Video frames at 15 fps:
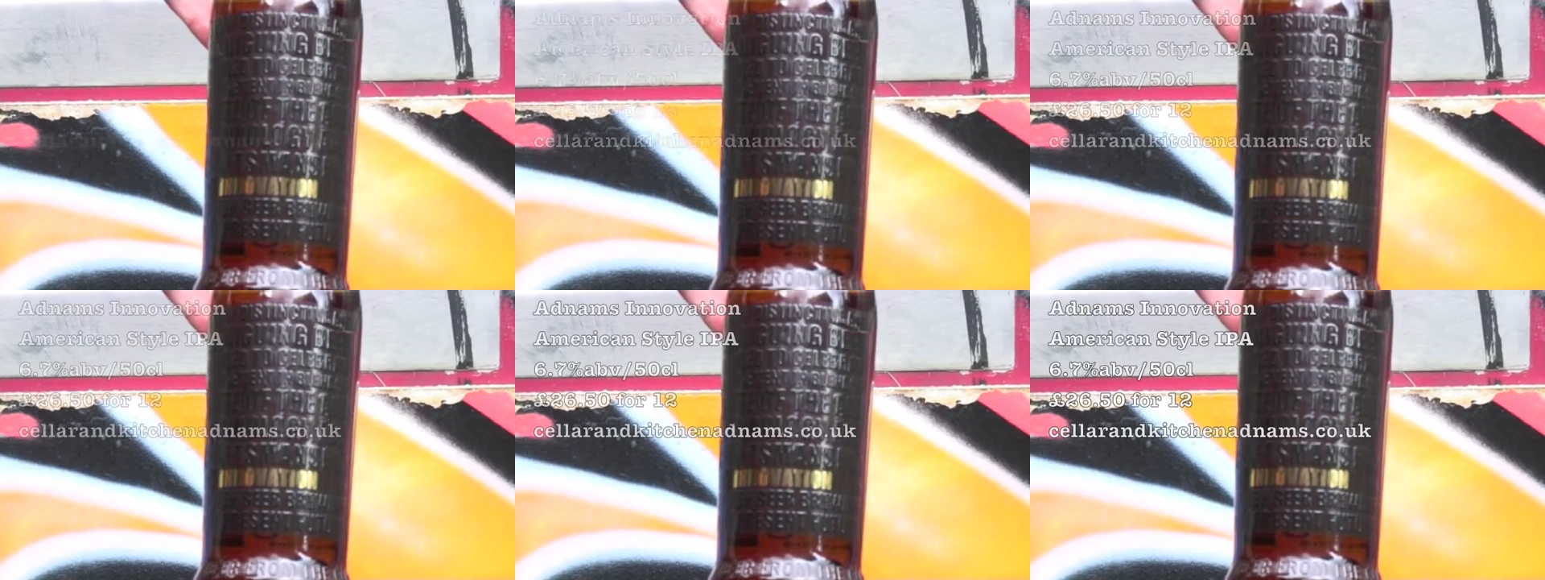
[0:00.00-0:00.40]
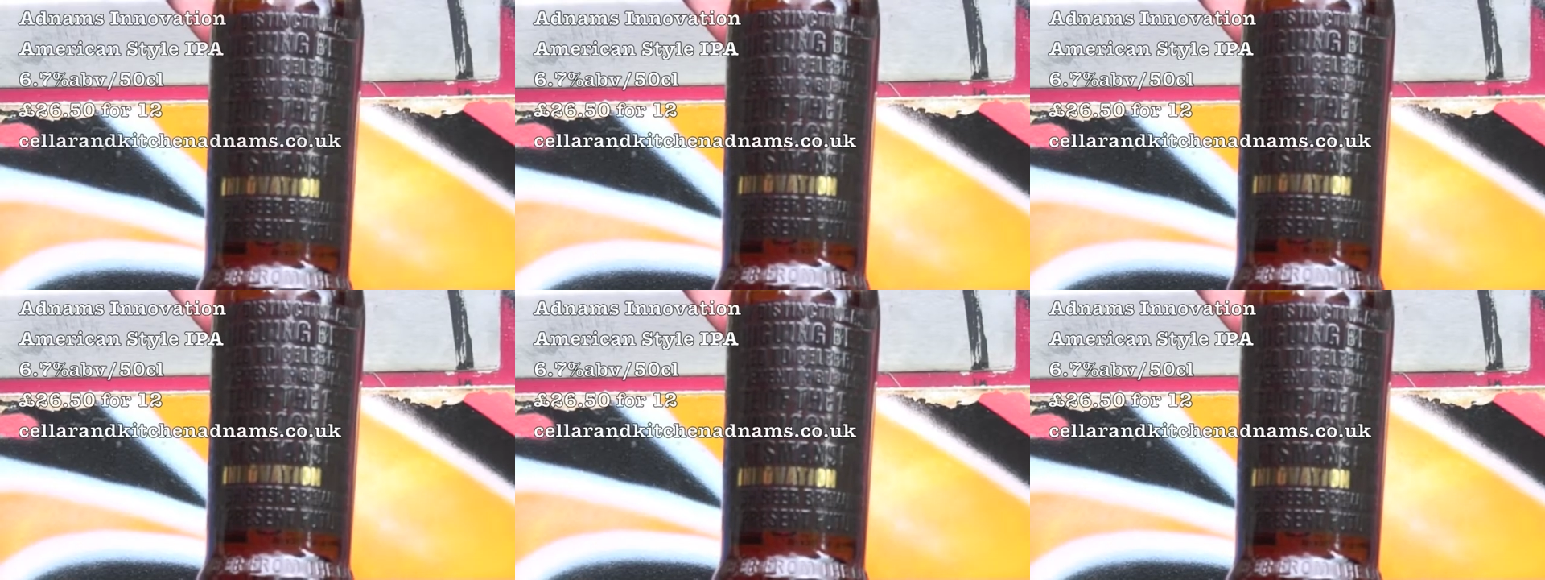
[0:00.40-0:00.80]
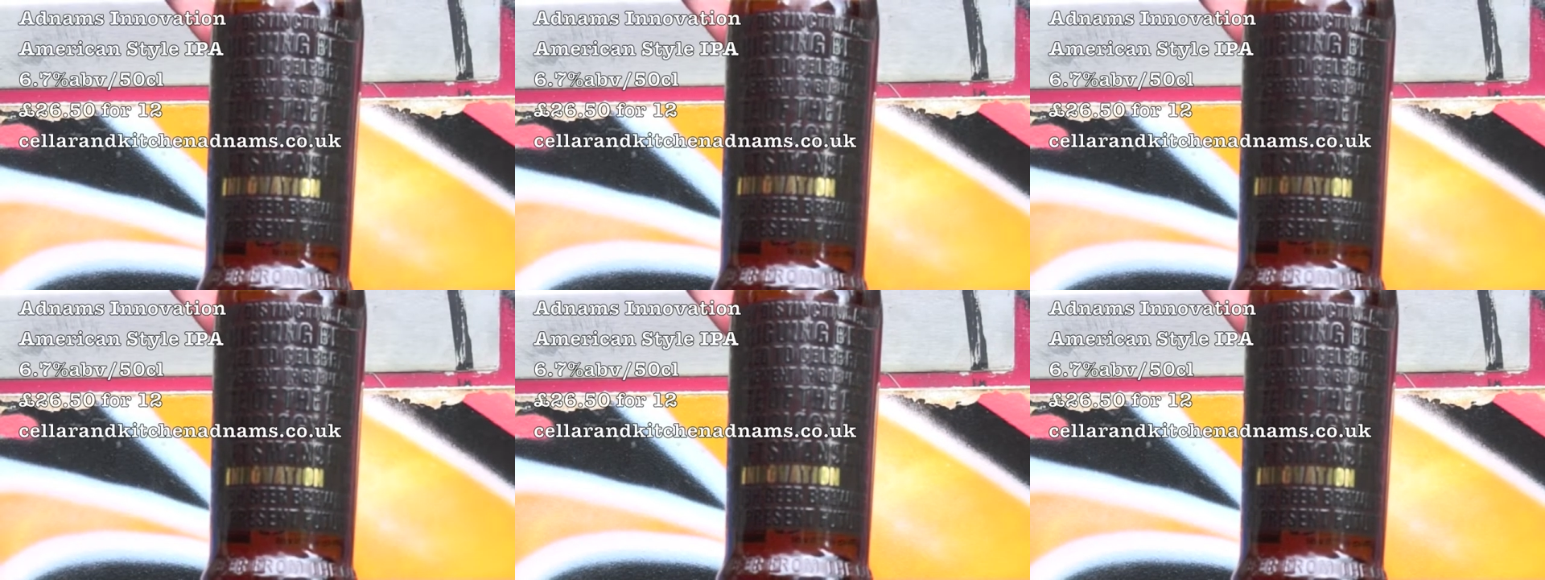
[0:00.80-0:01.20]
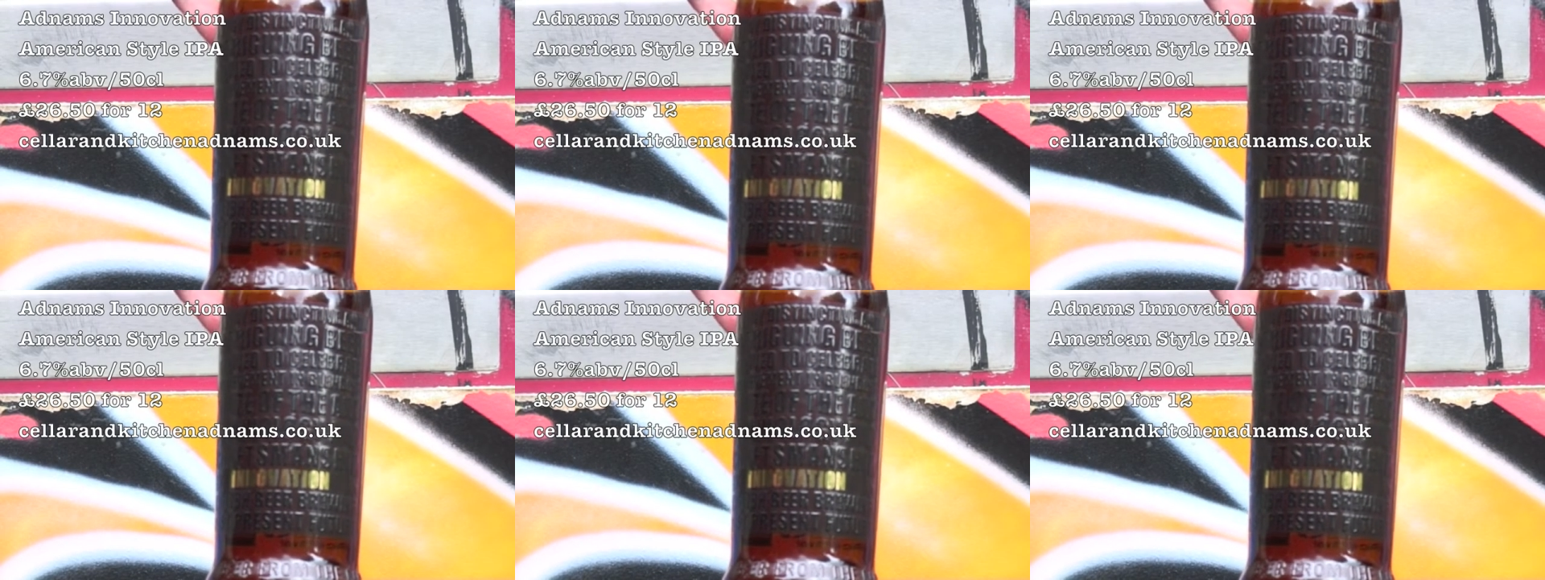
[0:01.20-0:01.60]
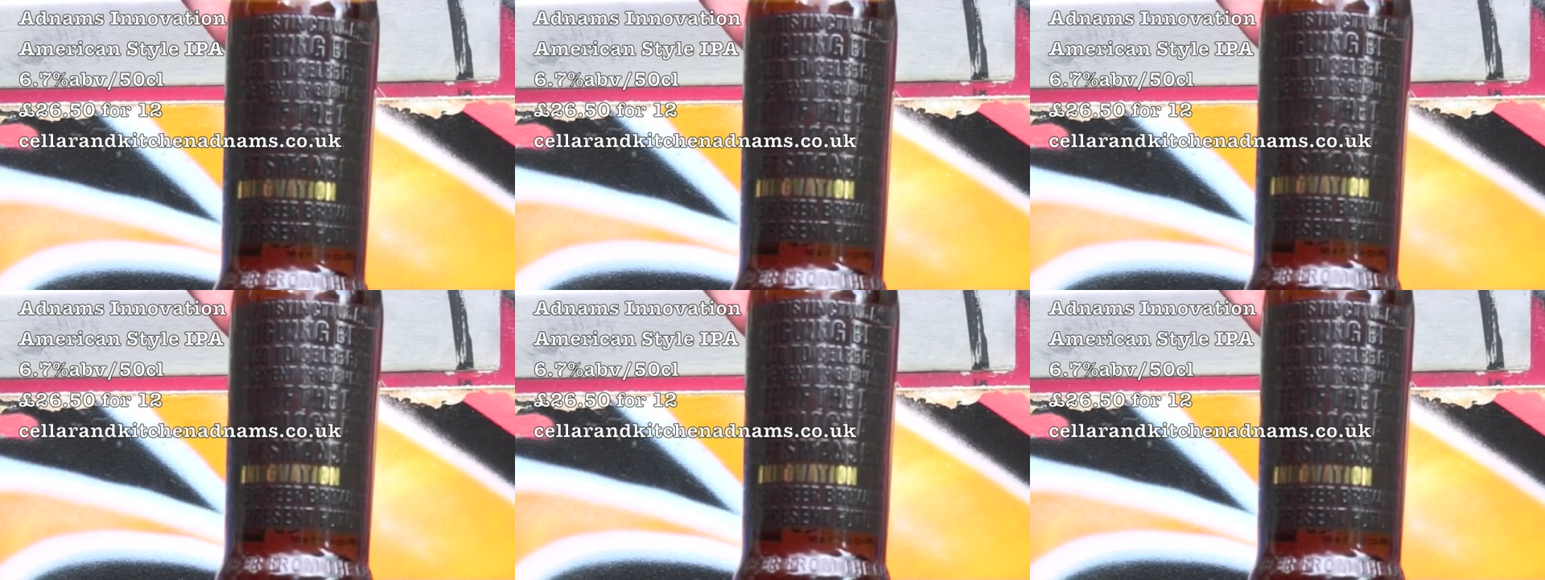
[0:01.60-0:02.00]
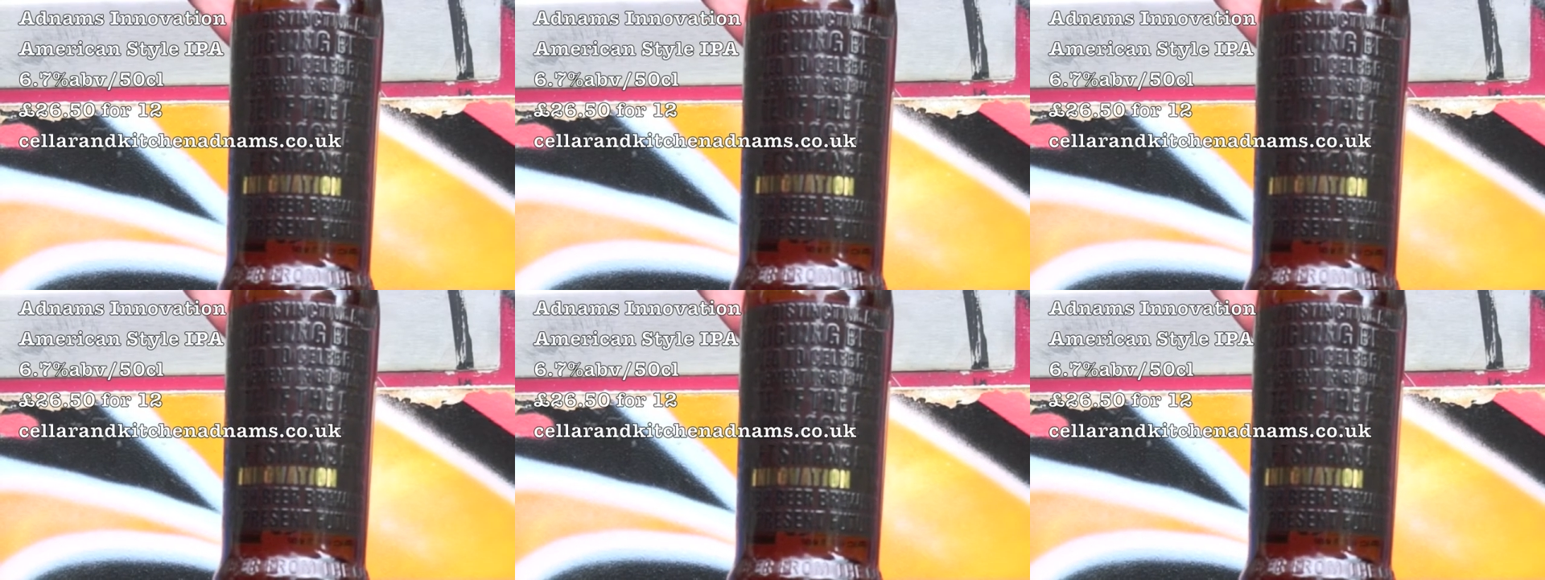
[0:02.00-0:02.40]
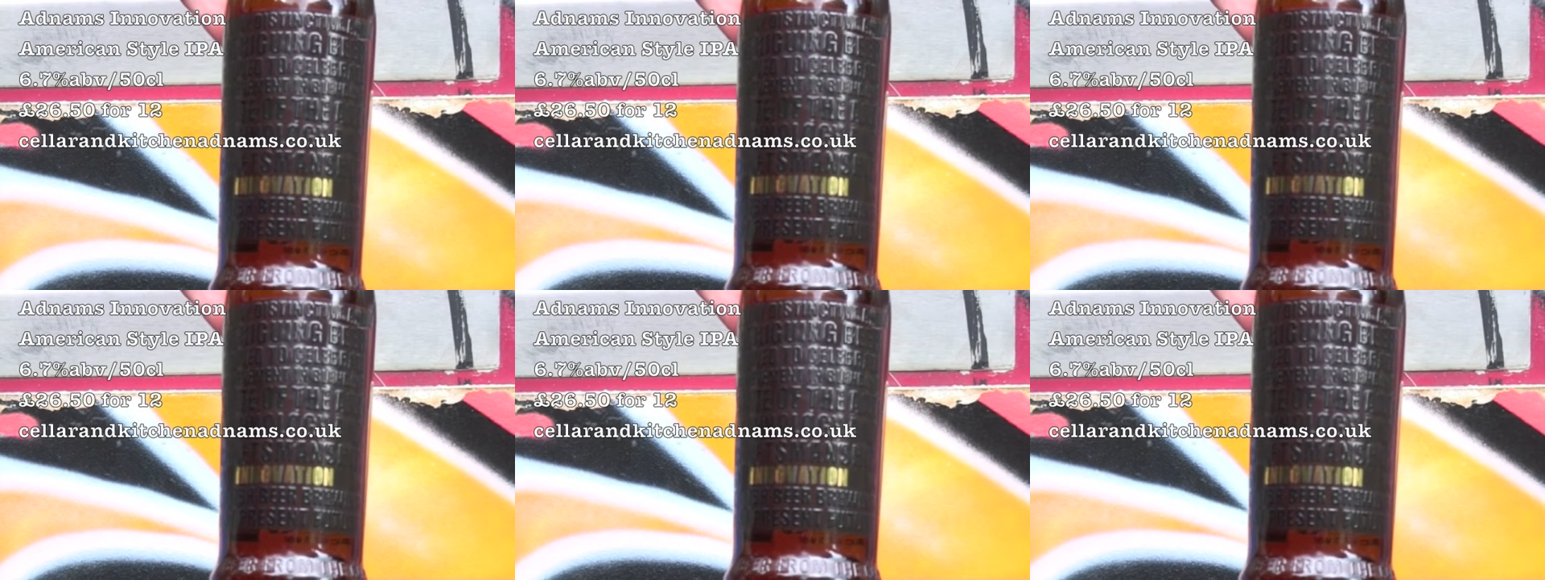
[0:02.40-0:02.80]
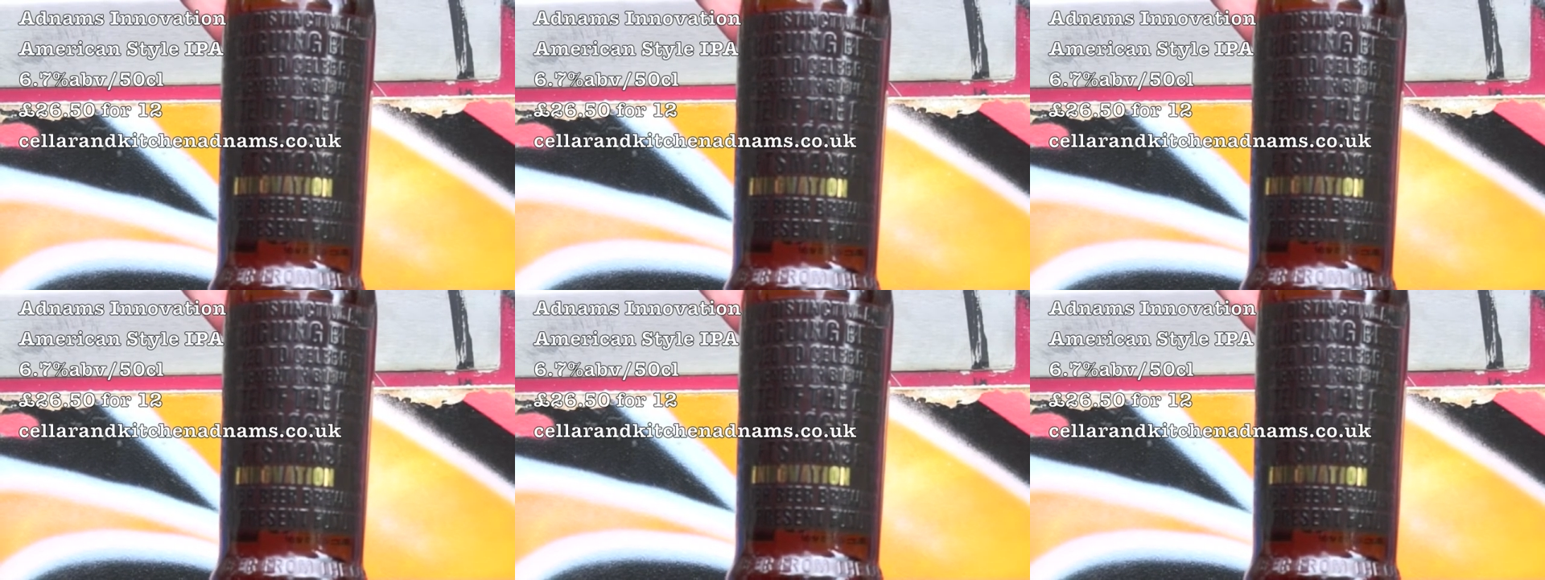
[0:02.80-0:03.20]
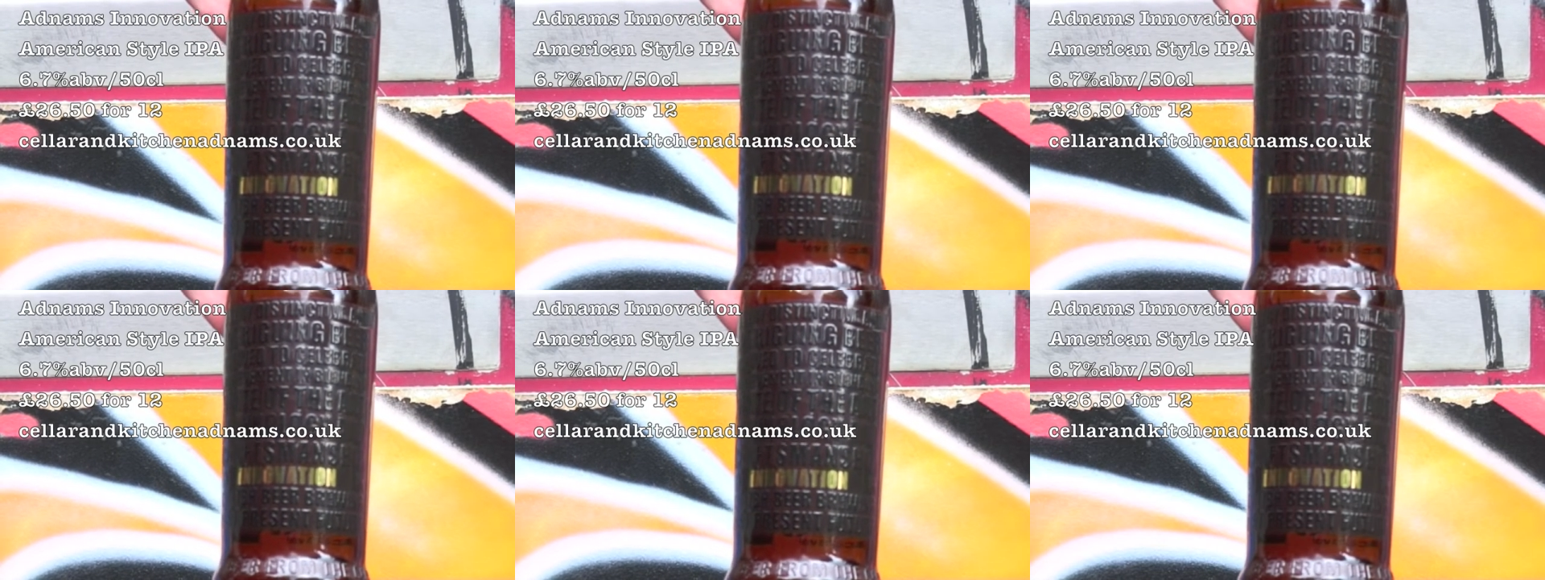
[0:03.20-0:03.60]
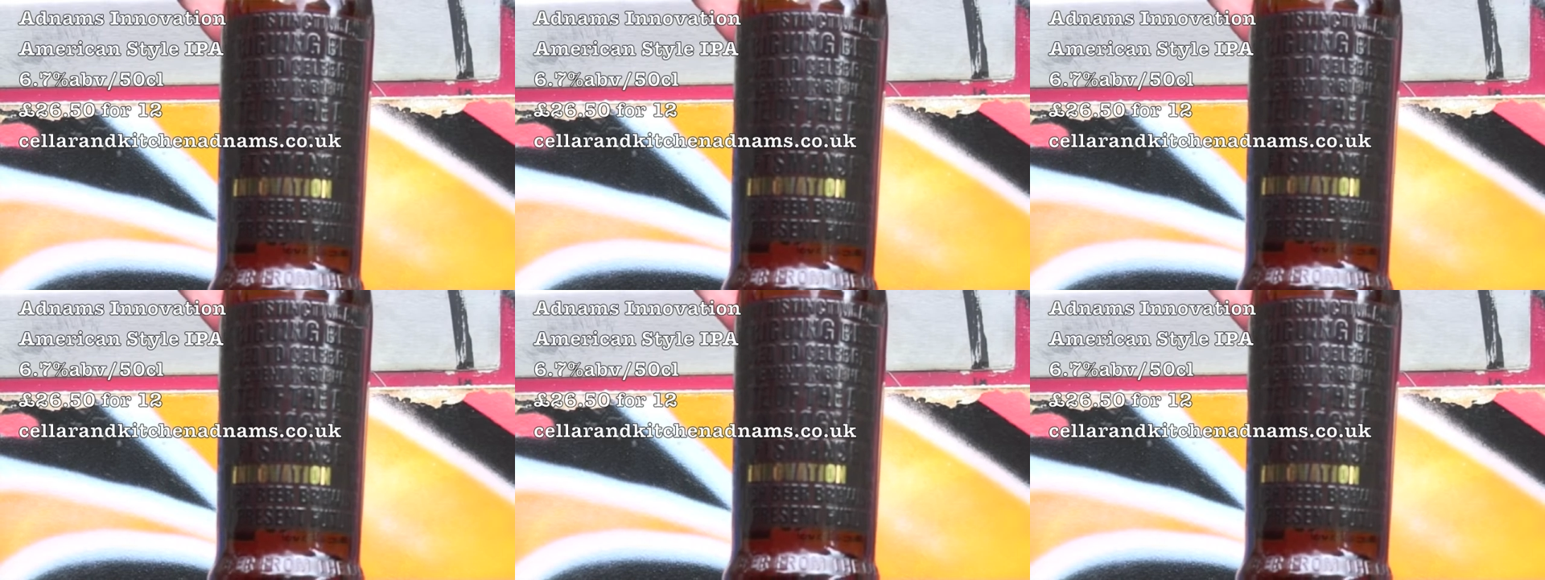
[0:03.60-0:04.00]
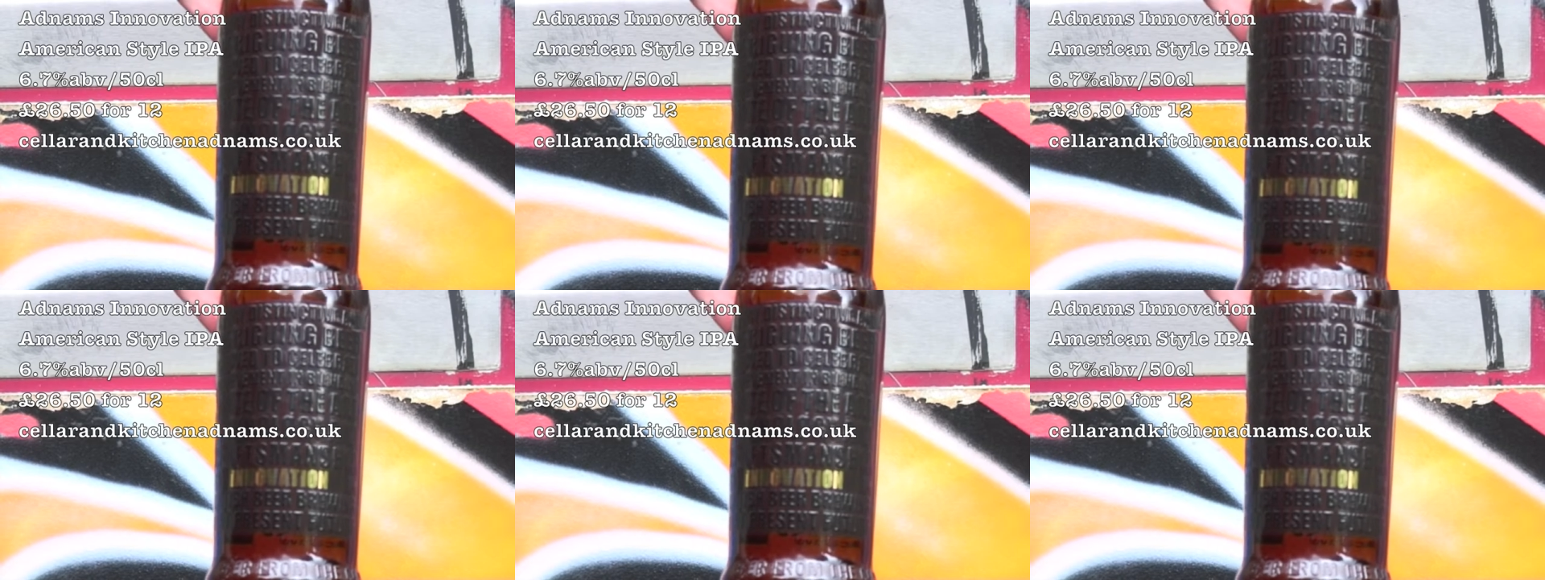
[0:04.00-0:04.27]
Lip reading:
No face is visible, so there are no lips to read.